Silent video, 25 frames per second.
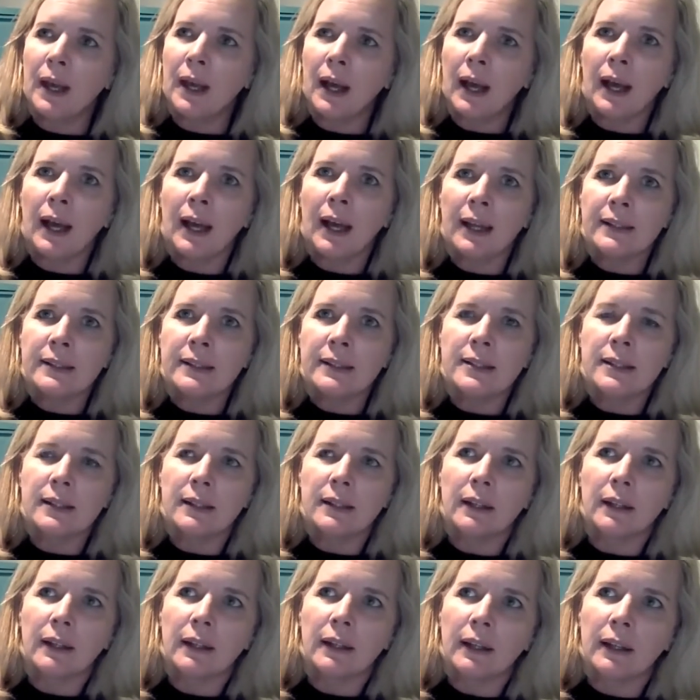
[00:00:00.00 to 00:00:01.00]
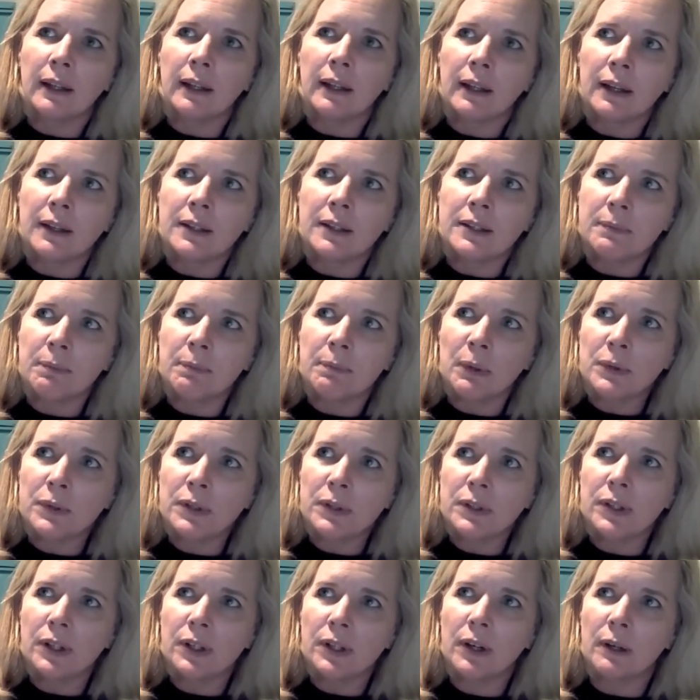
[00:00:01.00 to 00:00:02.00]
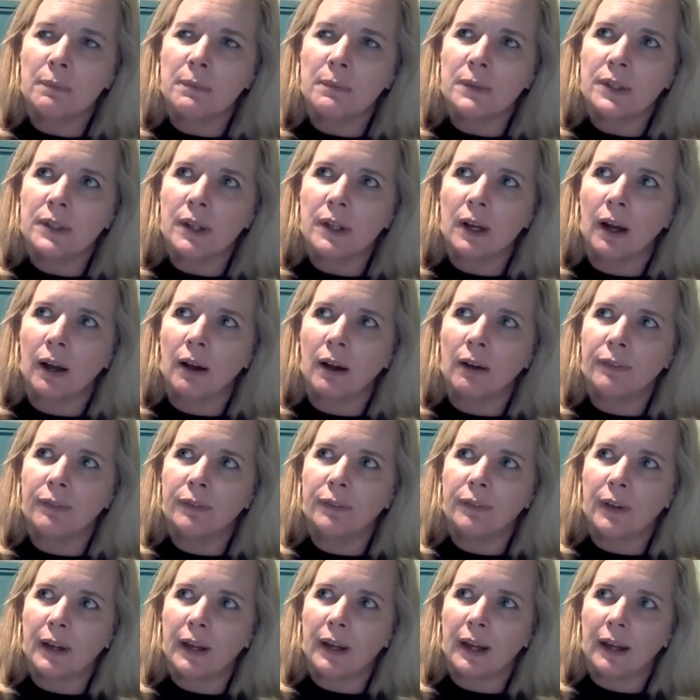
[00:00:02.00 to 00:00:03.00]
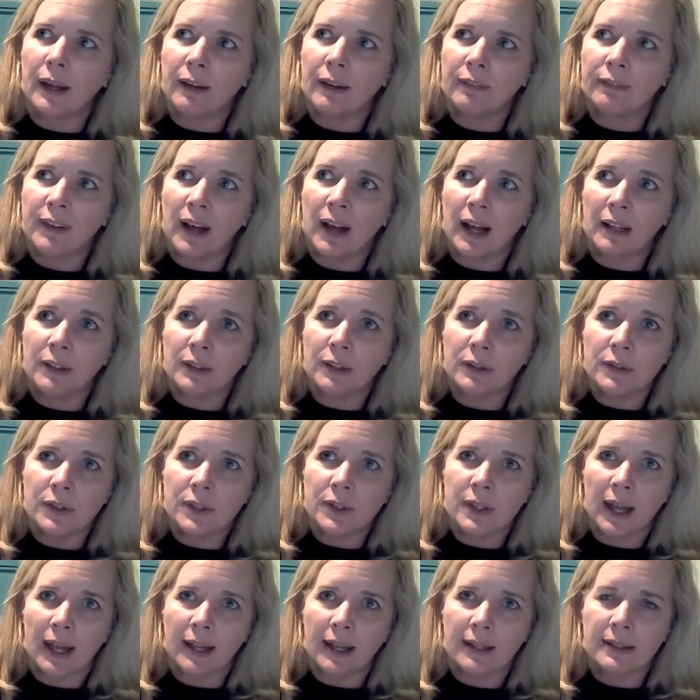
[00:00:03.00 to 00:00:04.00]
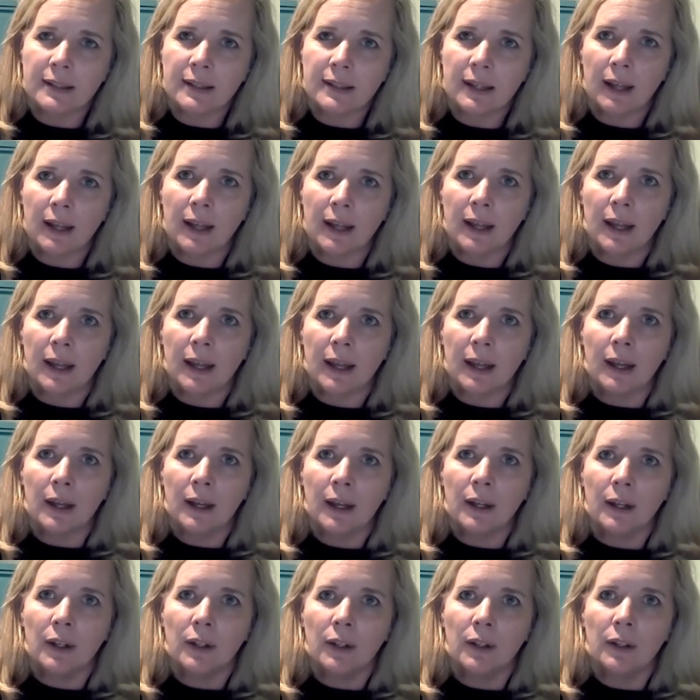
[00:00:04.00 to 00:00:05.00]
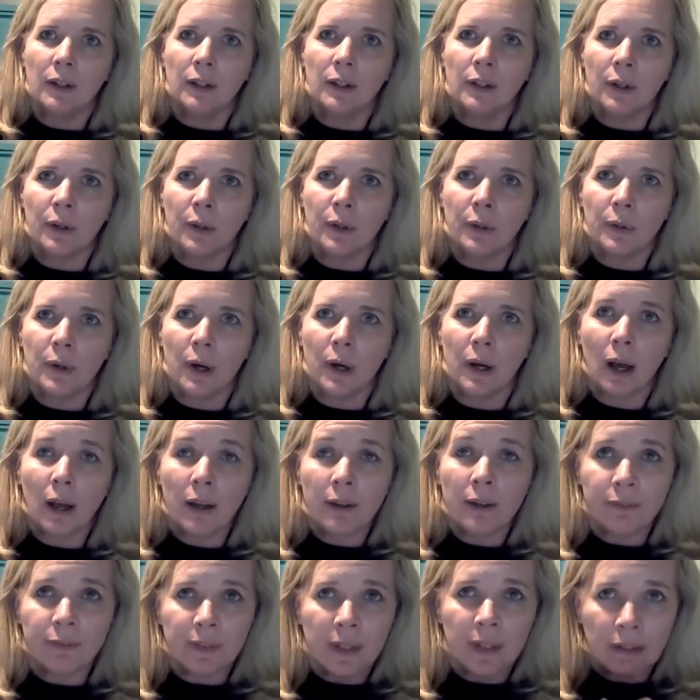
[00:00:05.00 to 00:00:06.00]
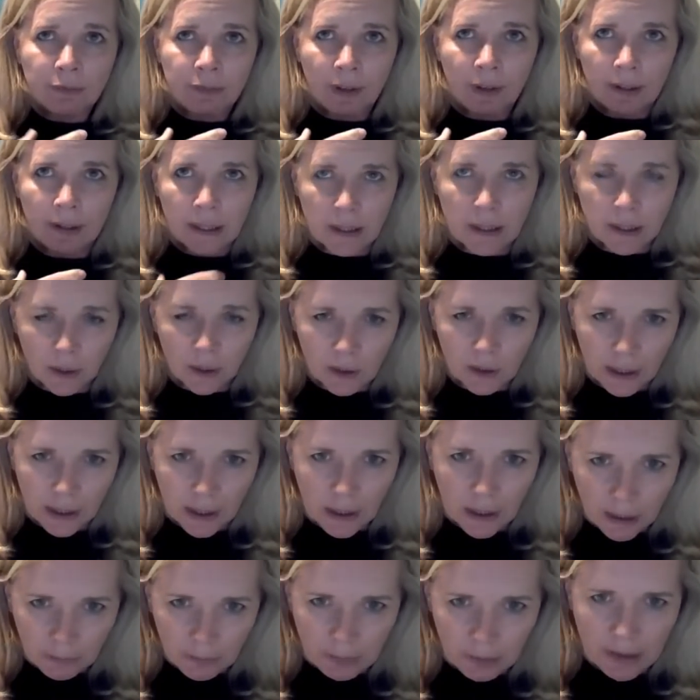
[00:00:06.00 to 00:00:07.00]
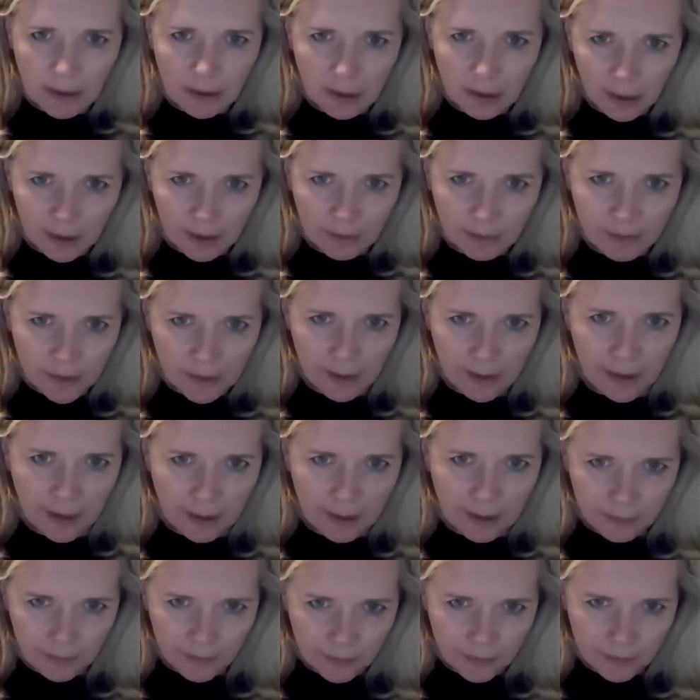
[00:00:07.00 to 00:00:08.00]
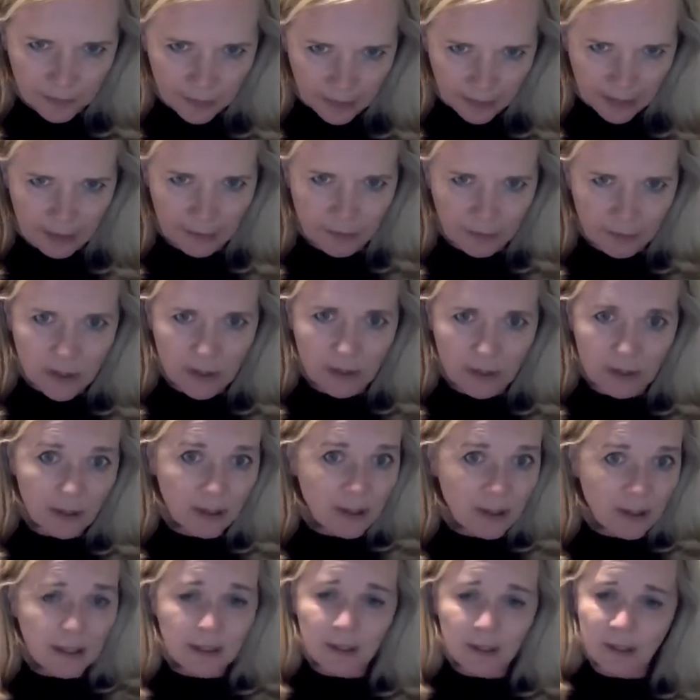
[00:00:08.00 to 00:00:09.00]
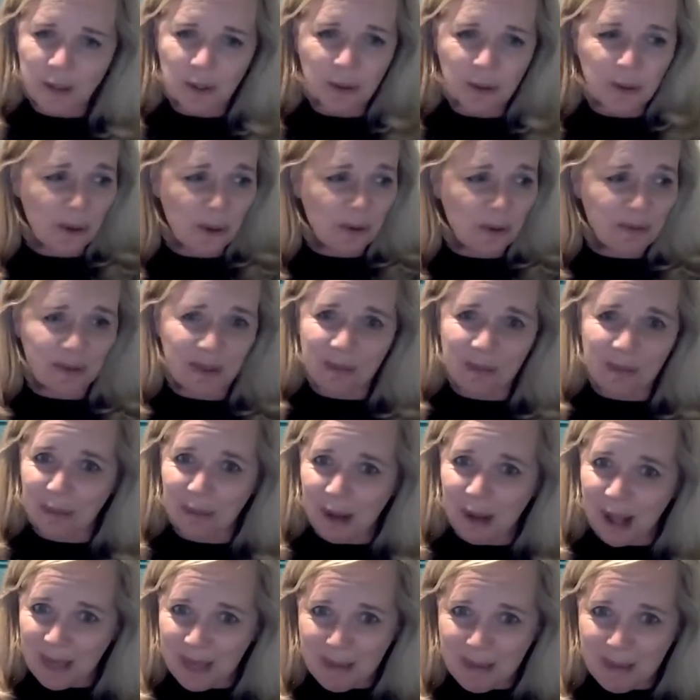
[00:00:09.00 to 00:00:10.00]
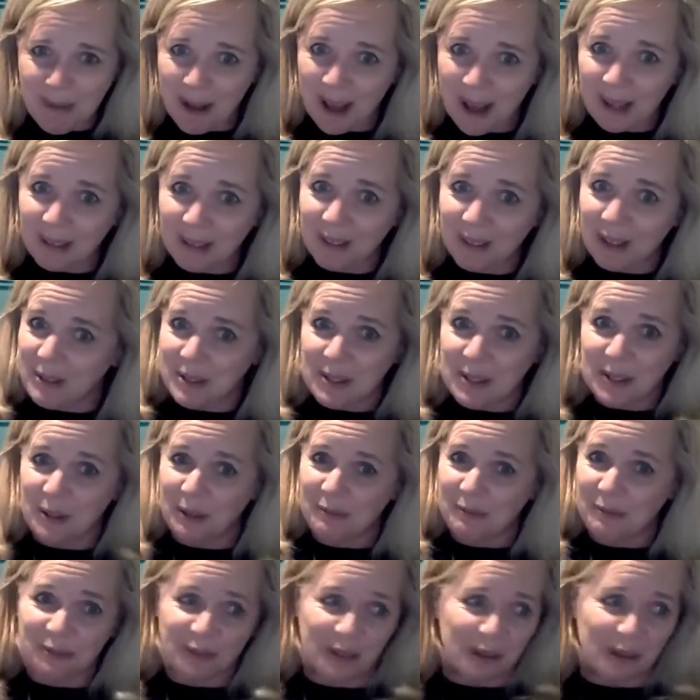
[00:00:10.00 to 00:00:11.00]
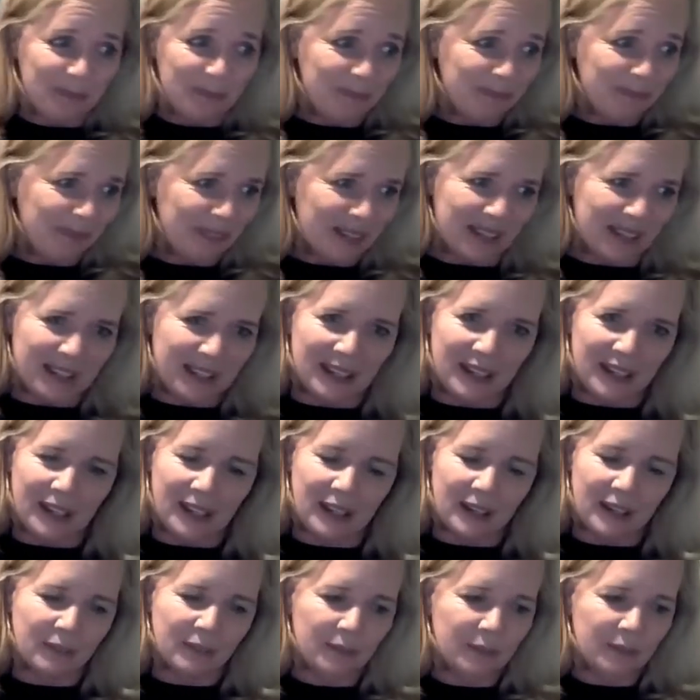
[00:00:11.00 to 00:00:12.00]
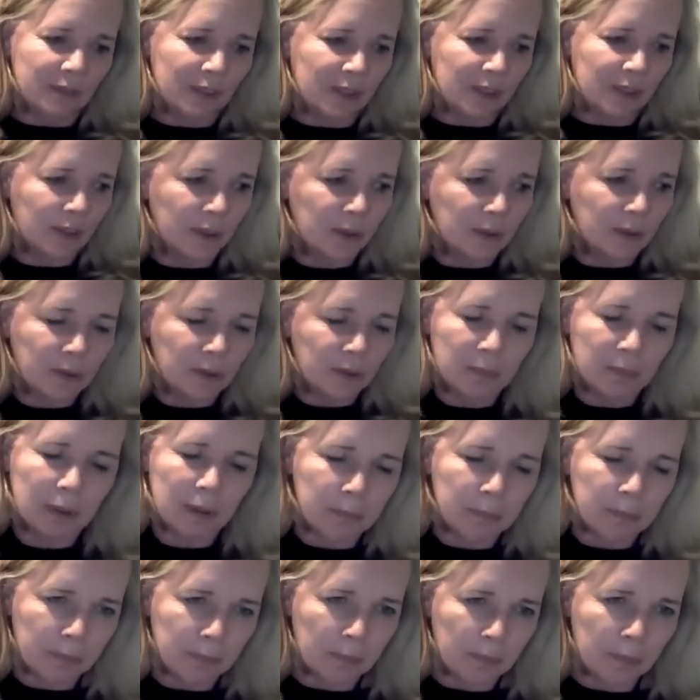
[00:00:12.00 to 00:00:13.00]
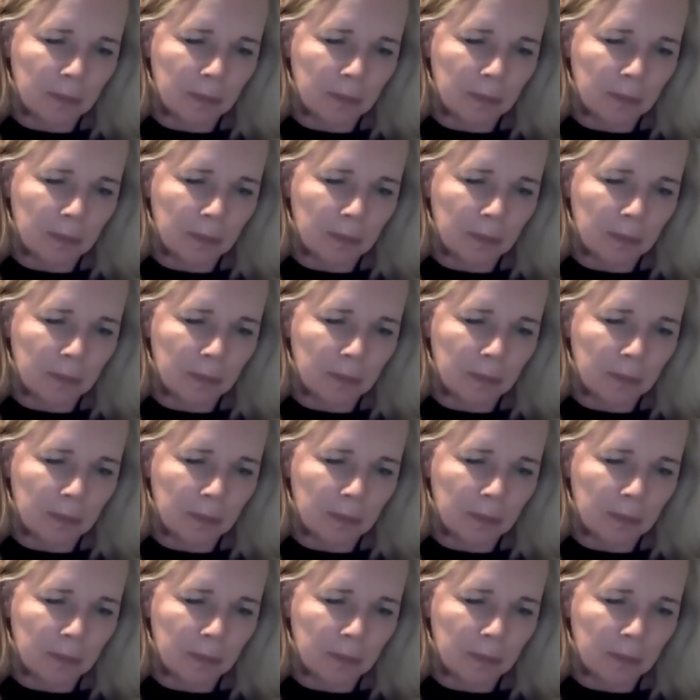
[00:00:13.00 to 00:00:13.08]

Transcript: And I suppose in terms of values, that you know, I feel very lucky with the life that I've lived. I don't come from a wealthy background. I come from, you know, my